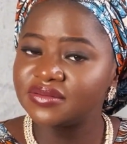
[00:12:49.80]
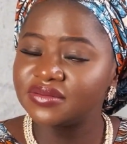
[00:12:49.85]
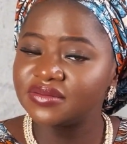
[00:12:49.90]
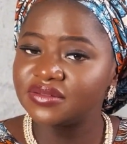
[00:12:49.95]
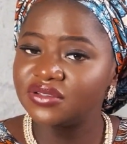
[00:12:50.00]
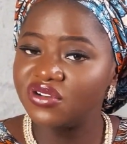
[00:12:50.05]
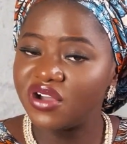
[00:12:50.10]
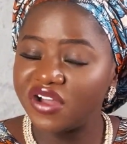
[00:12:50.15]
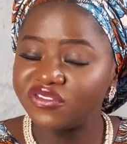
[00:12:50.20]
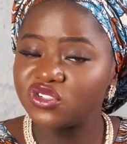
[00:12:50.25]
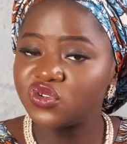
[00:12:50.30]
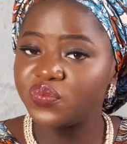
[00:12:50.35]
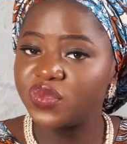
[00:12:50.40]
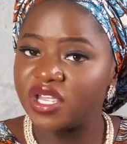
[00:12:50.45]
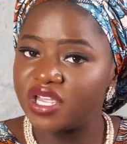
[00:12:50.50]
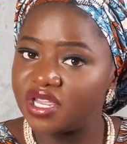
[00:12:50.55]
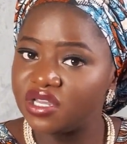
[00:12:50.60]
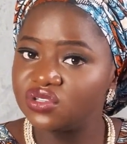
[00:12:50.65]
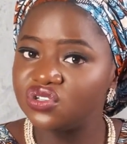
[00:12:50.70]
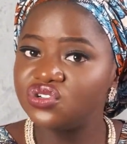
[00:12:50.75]
You have to be
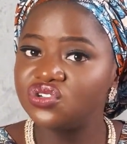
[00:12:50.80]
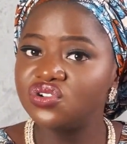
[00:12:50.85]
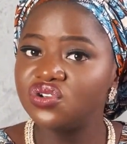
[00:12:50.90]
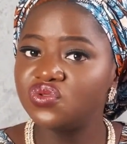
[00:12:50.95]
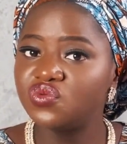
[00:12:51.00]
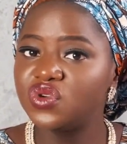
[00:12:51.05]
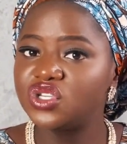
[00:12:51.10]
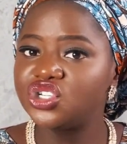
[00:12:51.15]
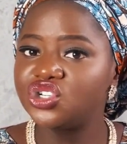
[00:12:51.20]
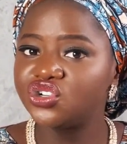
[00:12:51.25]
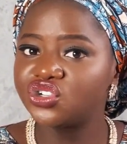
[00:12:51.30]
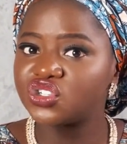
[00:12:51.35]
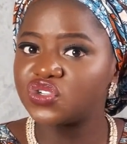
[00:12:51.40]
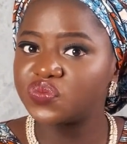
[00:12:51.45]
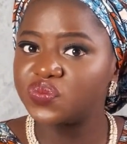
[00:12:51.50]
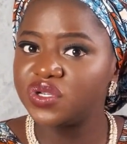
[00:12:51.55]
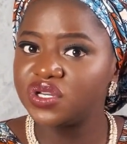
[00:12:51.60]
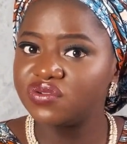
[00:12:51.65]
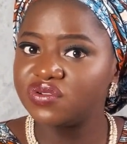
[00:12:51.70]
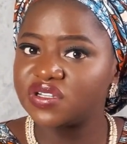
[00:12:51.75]
in tune with your
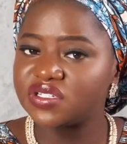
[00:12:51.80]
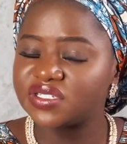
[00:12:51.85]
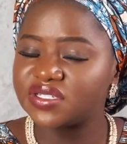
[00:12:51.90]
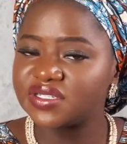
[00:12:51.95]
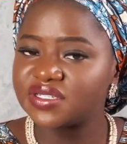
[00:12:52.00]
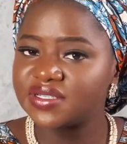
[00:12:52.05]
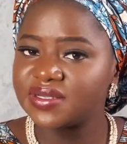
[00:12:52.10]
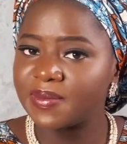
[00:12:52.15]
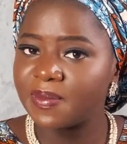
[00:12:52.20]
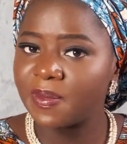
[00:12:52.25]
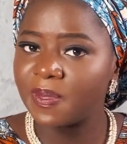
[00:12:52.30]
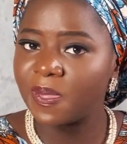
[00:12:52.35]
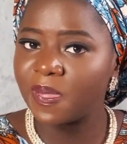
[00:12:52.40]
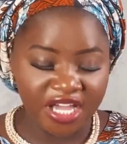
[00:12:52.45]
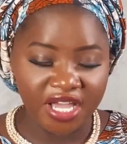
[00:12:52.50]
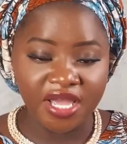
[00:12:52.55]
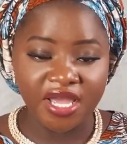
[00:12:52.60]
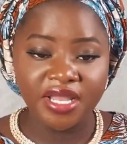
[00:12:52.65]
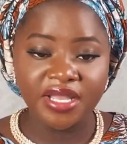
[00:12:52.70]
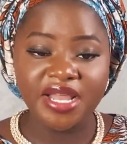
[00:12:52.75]
spirit.
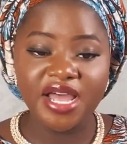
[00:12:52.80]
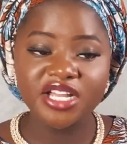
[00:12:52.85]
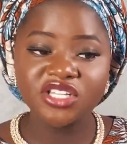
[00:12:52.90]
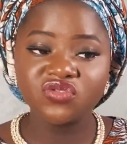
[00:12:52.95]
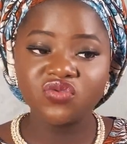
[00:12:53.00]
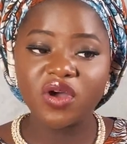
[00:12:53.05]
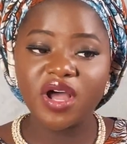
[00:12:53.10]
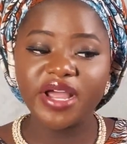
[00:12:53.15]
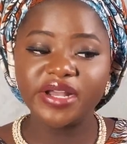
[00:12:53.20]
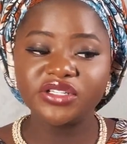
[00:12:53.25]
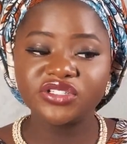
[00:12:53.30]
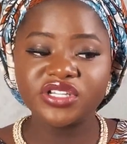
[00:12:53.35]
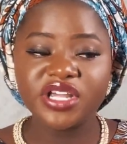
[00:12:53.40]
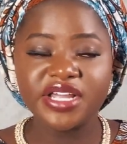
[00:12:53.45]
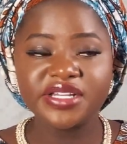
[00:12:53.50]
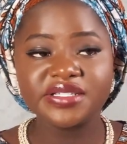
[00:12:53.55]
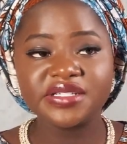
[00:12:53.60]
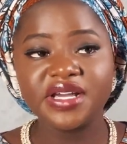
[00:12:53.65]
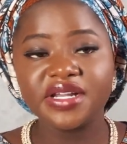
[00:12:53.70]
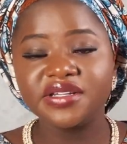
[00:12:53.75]
That's why I
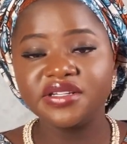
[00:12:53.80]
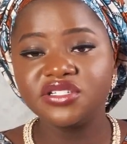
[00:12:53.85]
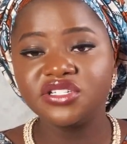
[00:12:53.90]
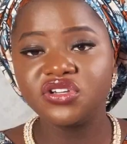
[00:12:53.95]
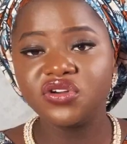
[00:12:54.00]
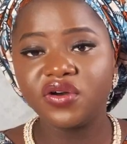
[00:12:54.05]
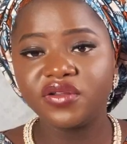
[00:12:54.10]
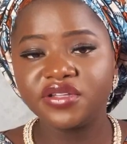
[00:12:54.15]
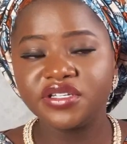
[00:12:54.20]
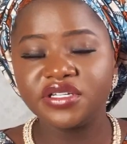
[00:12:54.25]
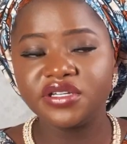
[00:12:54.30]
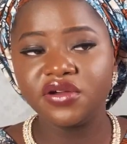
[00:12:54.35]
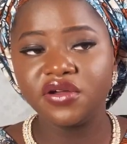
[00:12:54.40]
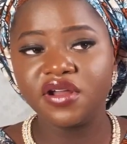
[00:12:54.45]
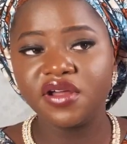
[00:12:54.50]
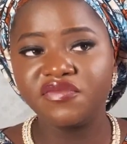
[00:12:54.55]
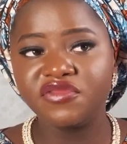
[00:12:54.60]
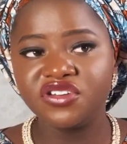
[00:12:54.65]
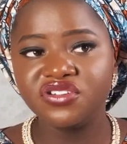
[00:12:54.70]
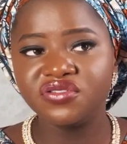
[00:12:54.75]
said in the other
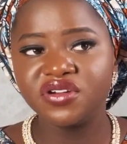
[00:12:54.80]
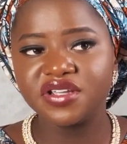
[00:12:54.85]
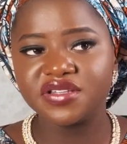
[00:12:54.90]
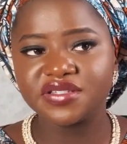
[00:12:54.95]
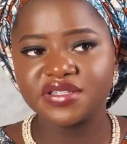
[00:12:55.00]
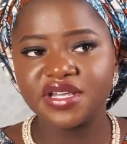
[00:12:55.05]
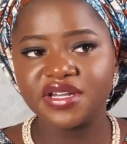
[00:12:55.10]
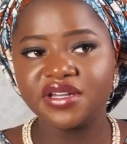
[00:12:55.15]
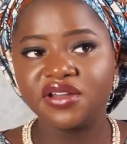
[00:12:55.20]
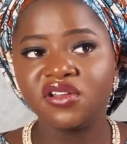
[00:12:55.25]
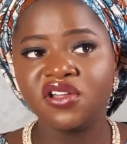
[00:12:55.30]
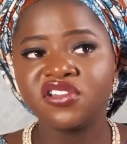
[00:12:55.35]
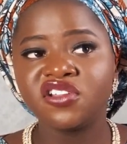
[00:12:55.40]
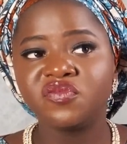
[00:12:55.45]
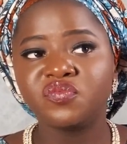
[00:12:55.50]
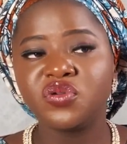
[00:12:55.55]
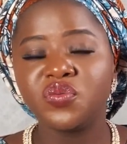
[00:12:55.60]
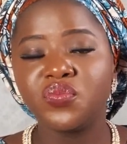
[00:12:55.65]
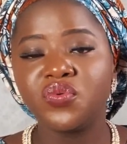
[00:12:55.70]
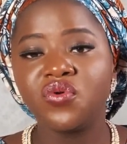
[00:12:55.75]
video, I said a lot of
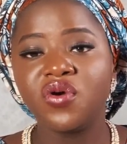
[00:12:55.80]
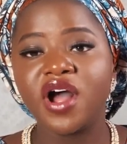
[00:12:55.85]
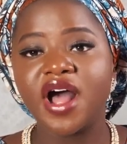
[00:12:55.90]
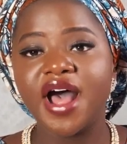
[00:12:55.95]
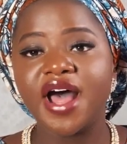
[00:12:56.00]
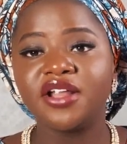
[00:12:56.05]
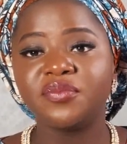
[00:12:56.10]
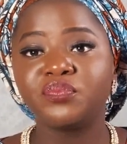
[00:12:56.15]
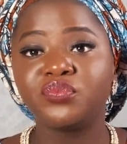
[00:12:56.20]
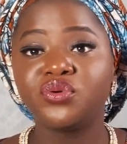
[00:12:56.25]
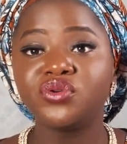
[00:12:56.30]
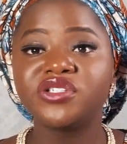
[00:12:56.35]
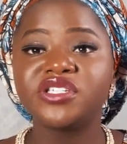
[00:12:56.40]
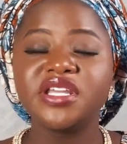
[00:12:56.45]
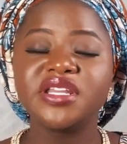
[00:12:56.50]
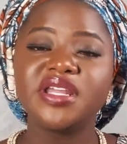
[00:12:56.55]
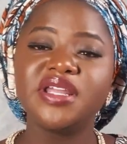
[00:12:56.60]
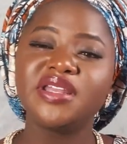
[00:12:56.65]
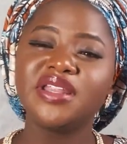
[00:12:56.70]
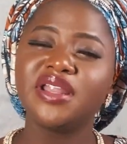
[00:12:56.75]
people are putting
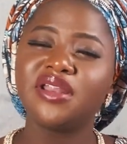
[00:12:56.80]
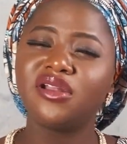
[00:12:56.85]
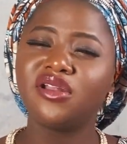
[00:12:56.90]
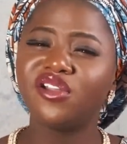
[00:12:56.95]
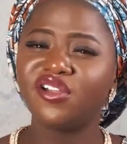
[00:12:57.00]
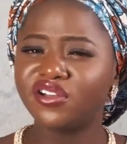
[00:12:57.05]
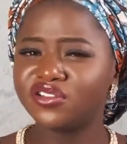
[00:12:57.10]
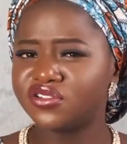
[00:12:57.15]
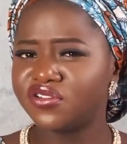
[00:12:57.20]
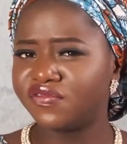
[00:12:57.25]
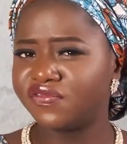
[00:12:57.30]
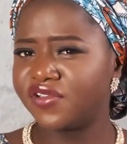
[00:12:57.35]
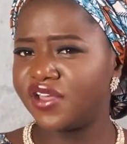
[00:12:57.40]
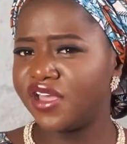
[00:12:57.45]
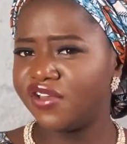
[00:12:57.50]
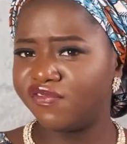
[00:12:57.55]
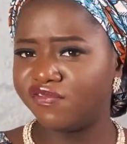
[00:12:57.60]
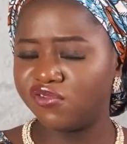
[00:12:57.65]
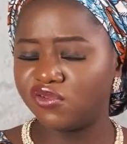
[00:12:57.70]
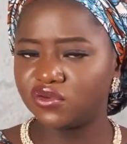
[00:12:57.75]
in a lot of
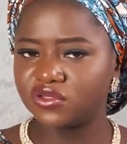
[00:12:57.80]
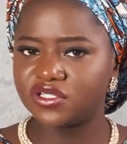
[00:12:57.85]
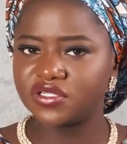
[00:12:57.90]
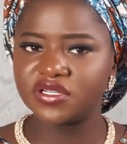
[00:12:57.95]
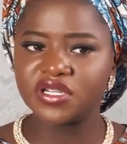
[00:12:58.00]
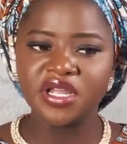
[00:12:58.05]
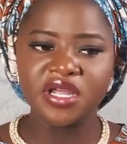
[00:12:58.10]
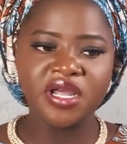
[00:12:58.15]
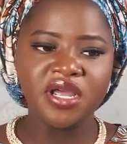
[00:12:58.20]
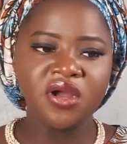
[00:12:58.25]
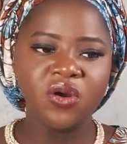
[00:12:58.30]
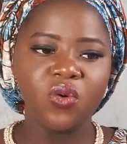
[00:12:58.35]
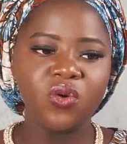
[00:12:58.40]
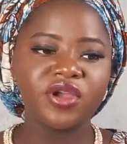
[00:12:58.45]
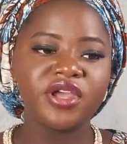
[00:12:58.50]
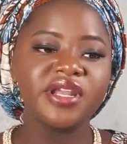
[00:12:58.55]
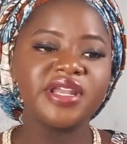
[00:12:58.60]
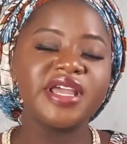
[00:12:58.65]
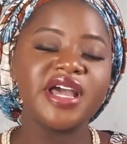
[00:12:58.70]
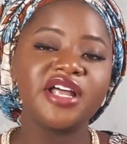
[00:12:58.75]
efforts. Okay,
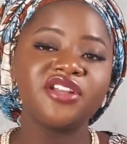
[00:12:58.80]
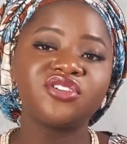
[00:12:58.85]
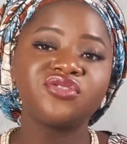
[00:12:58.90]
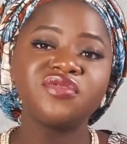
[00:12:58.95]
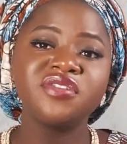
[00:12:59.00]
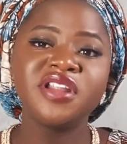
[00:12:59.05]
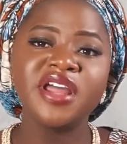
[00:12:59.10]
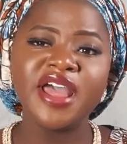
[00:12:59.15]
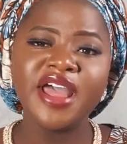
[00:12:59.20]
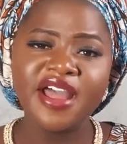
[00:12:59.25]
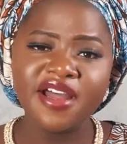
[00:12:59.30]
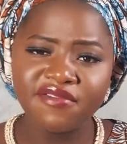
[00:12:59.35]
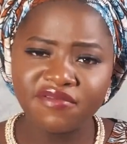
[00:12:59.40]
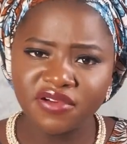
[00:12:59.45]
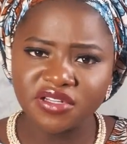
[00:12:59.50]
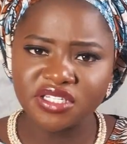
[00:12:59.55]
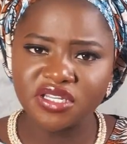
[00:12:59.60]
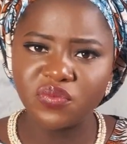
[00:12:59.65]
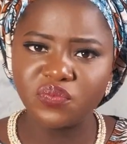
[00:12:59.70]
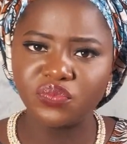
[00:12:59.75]
they are doing everything